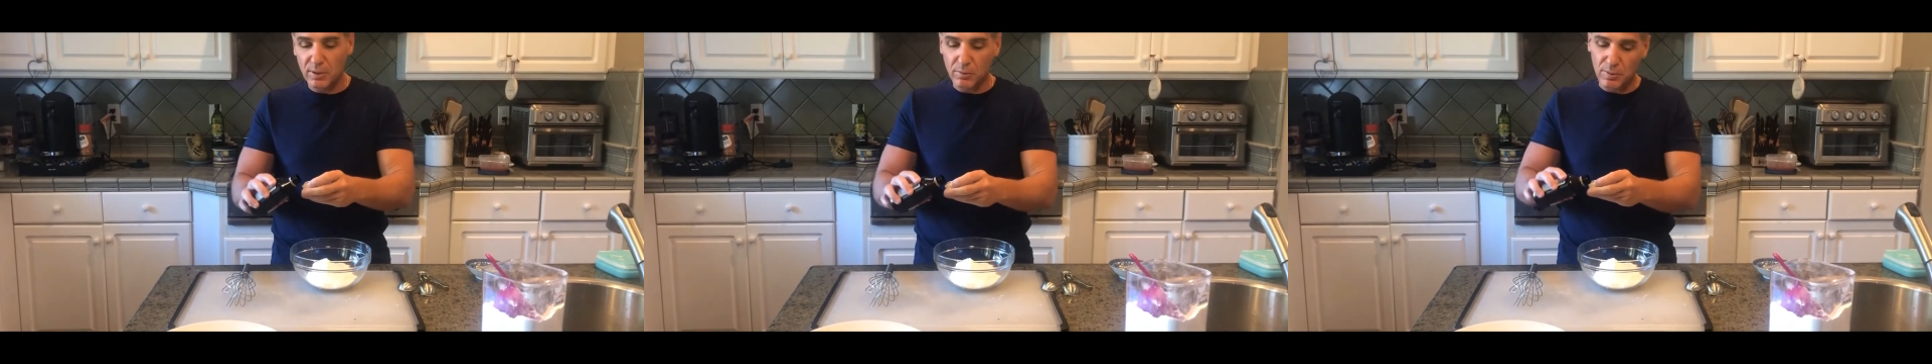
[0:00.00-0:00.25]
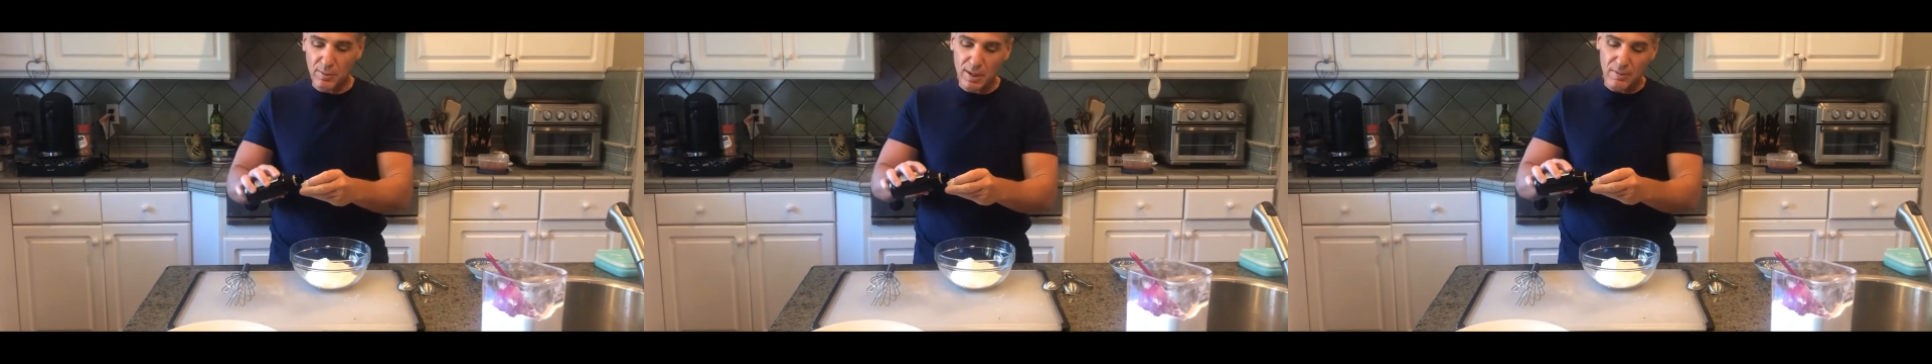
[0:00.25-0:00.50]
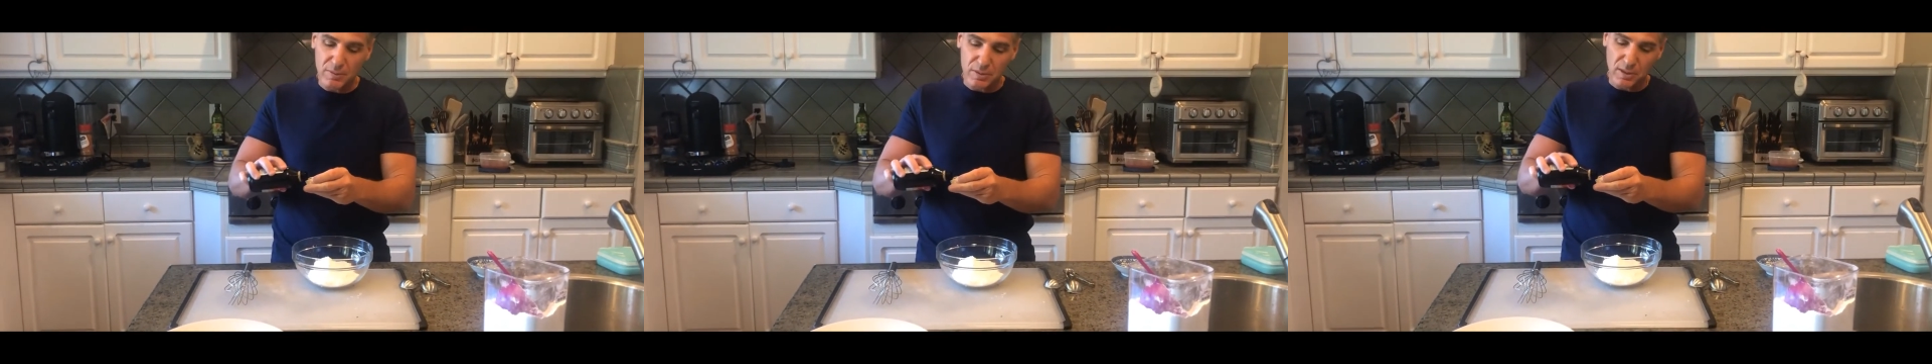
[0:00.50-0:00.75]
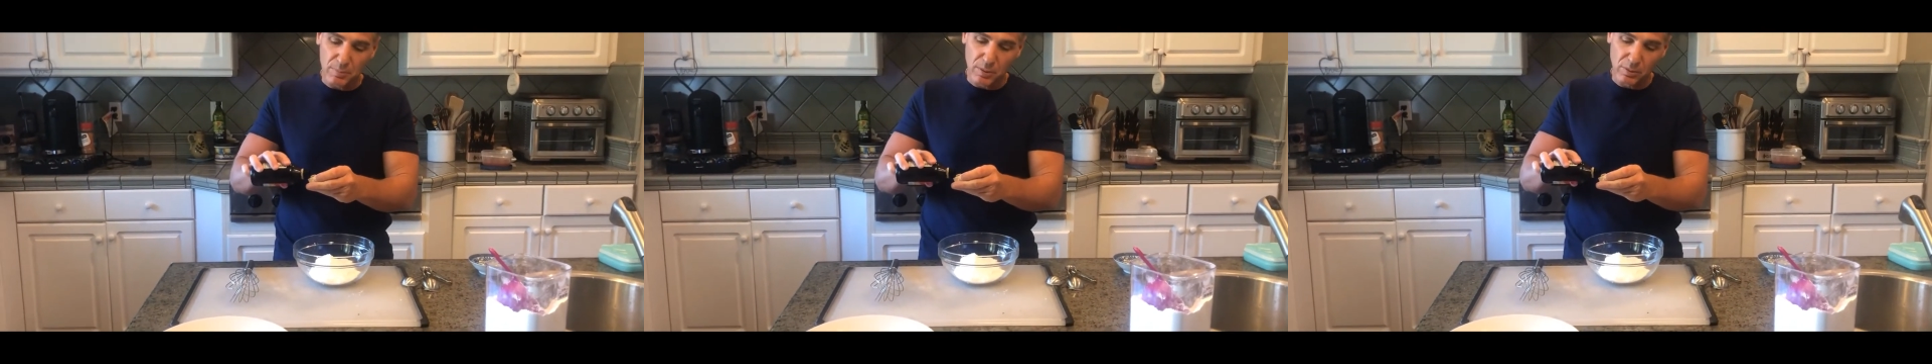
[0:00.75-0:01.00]
it with that. We're just
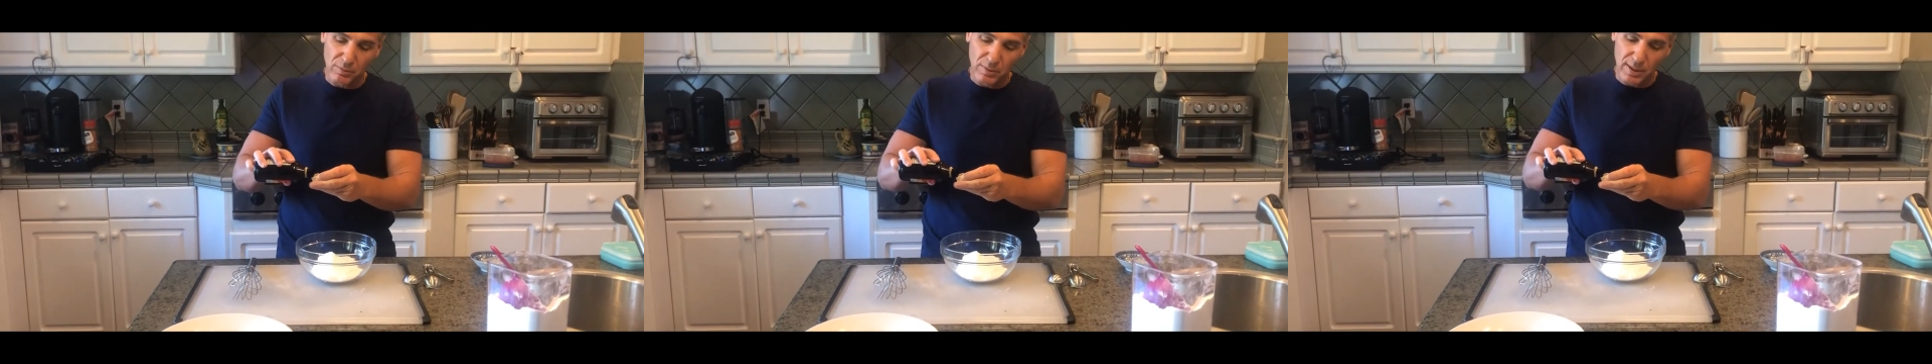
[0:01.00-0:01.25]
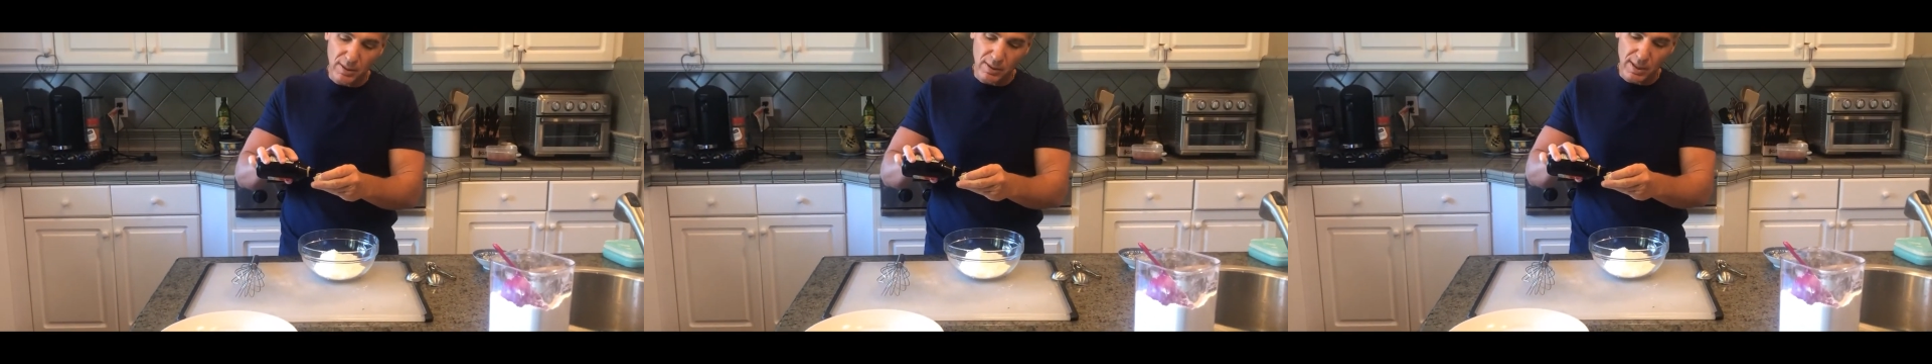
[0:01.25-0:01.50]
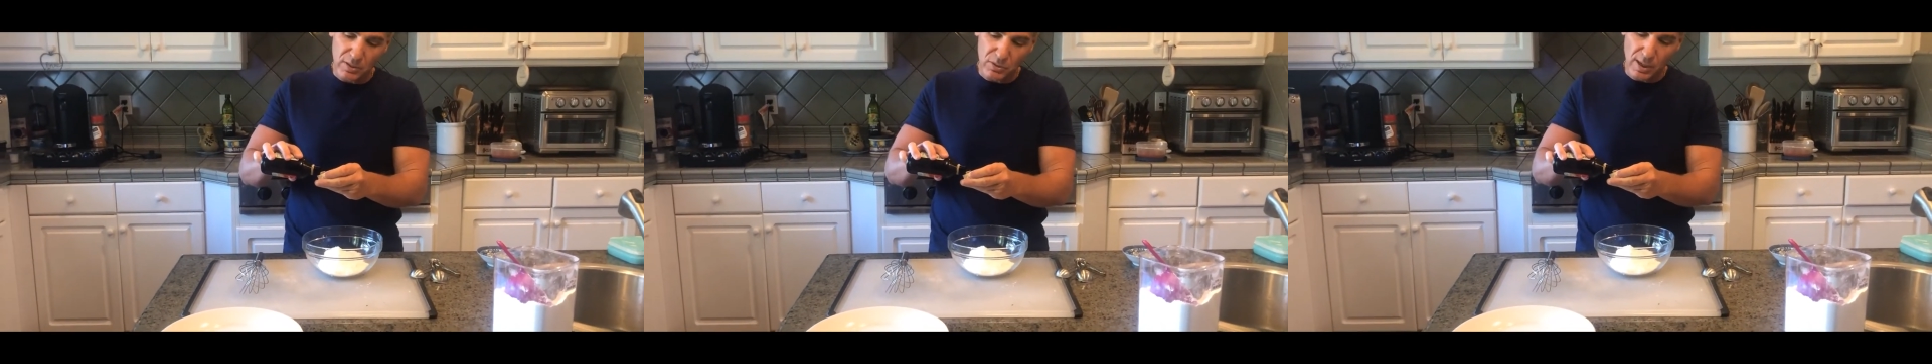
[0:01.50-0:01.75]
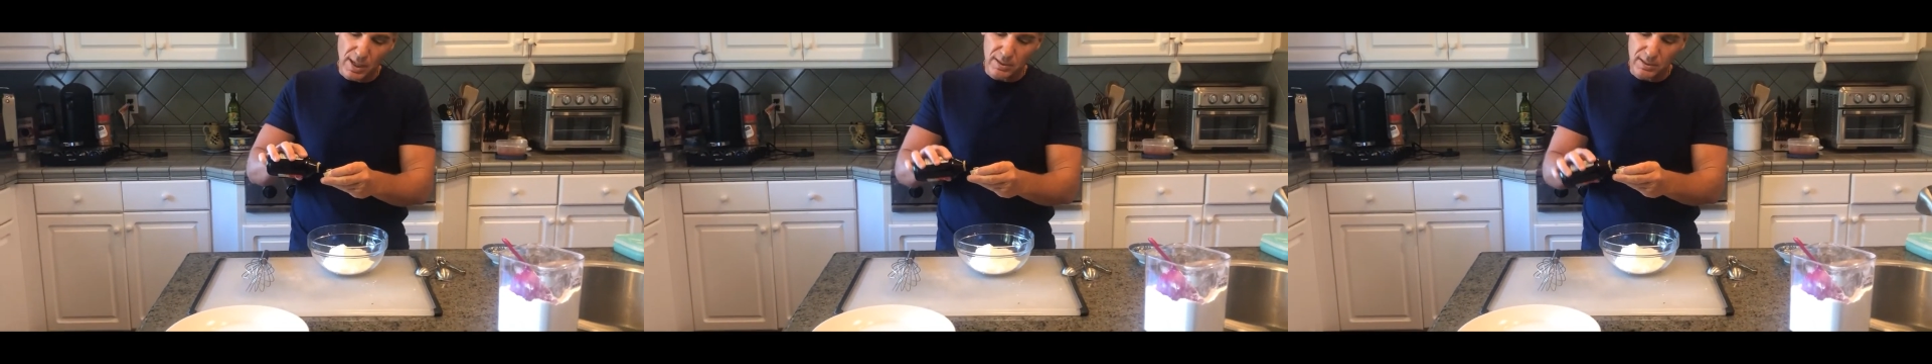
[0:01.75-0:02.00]
going to put a little vanilla
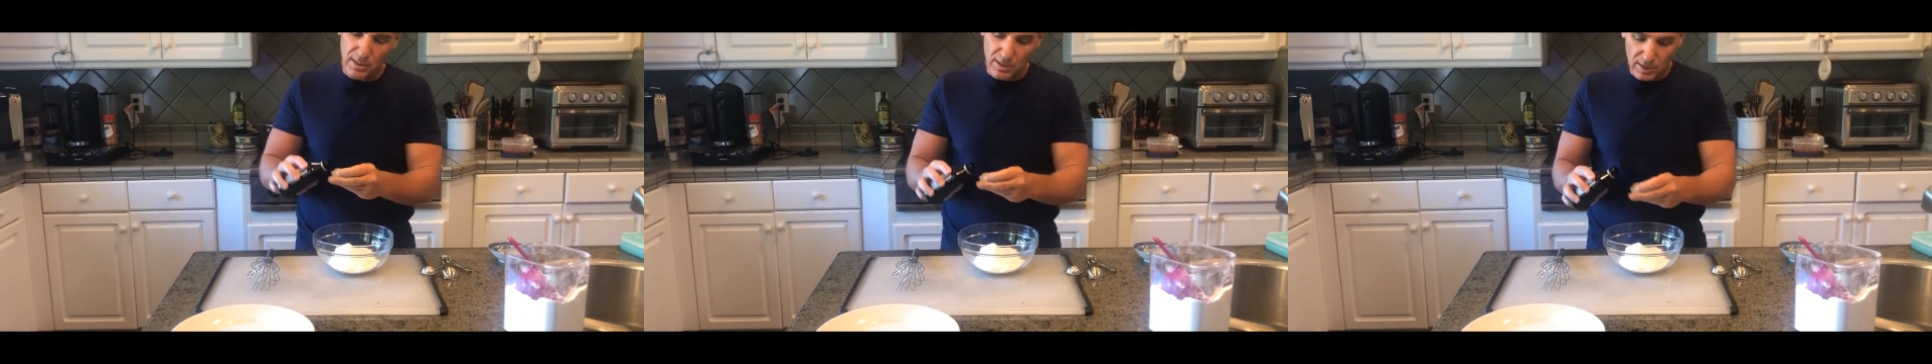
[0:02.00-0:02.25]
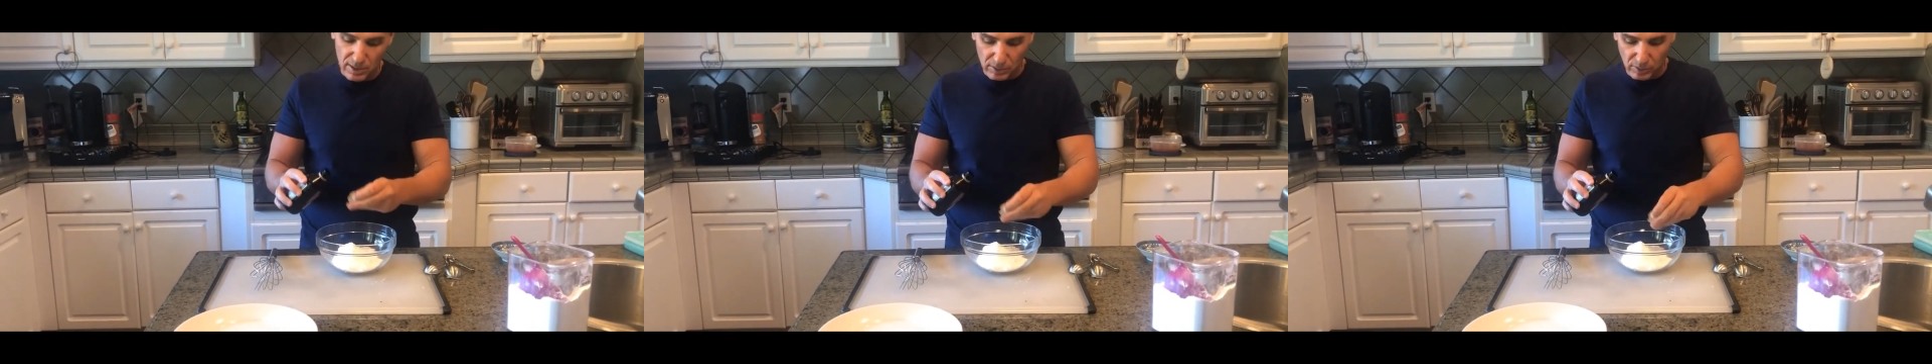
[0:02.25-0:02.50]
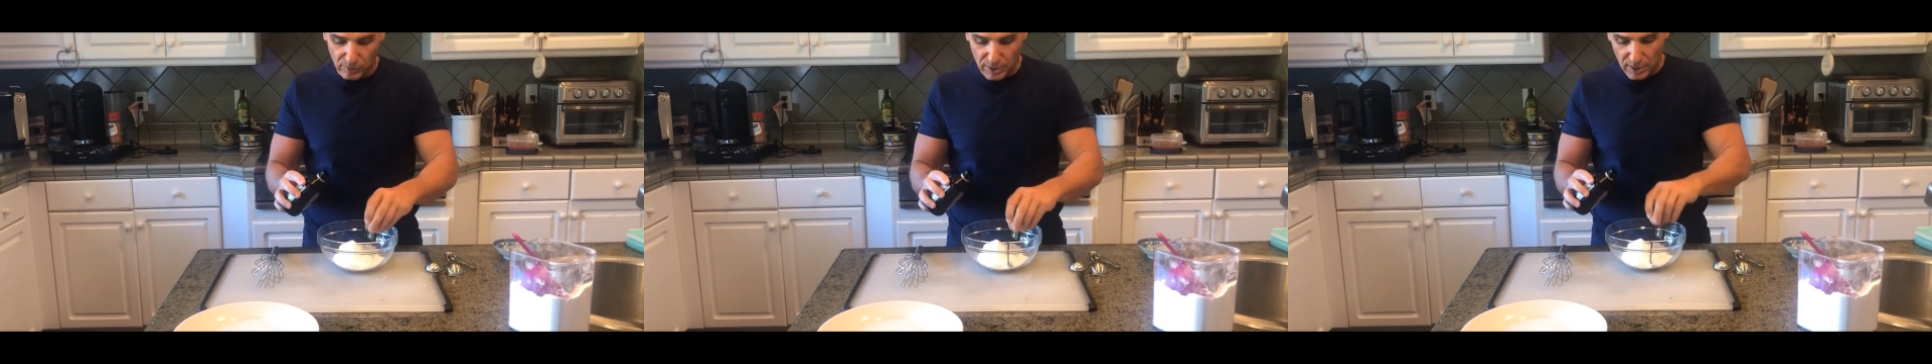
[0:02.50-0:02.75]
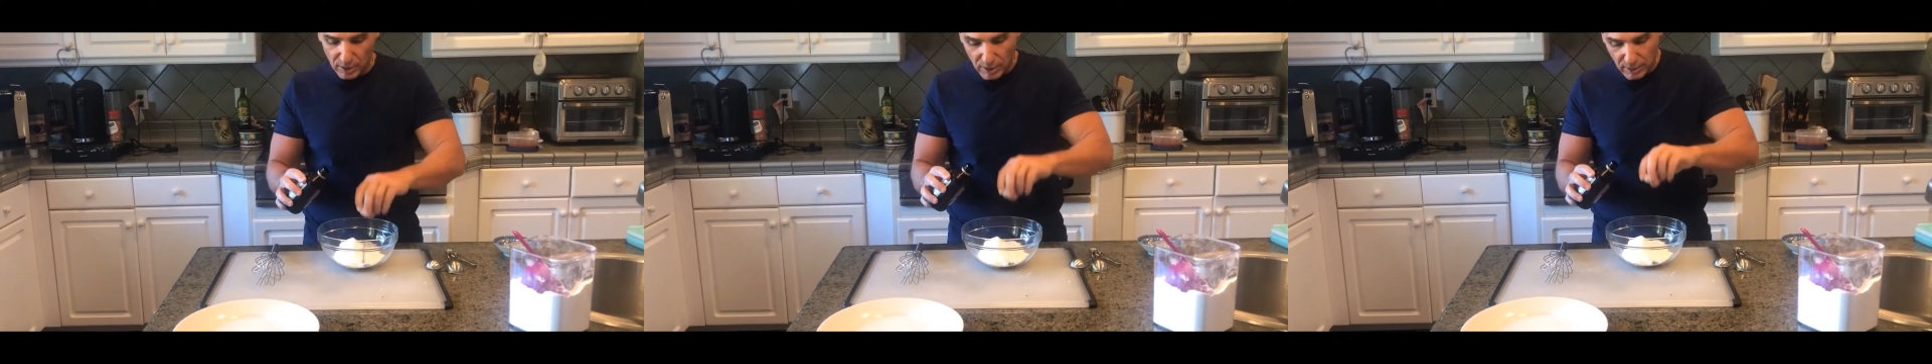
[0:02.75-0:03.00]
extract in here, a little
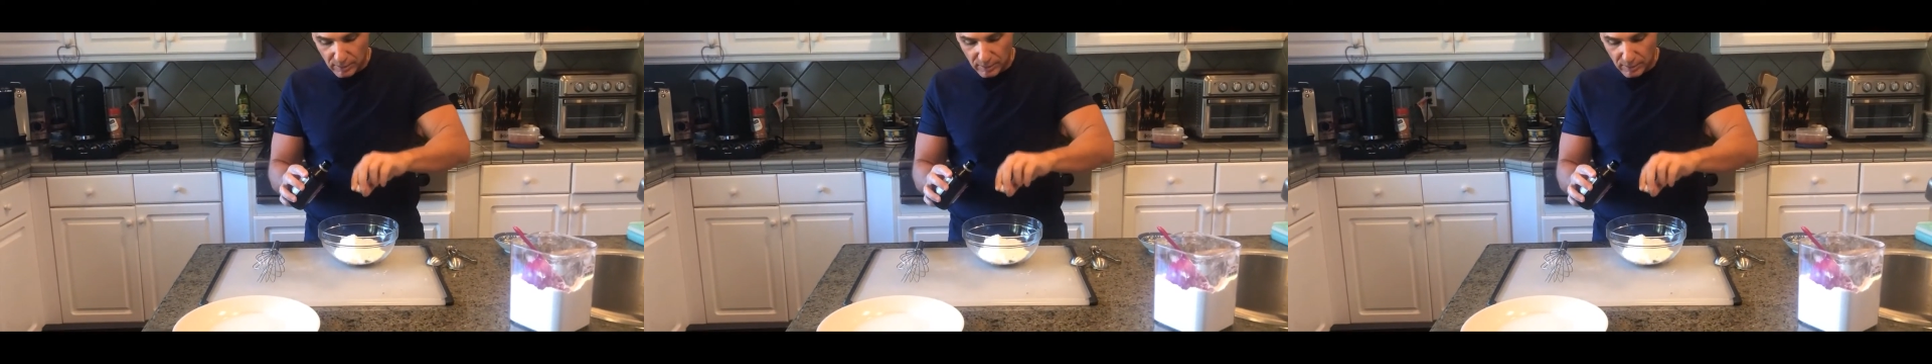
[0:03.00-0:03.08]
vanilla.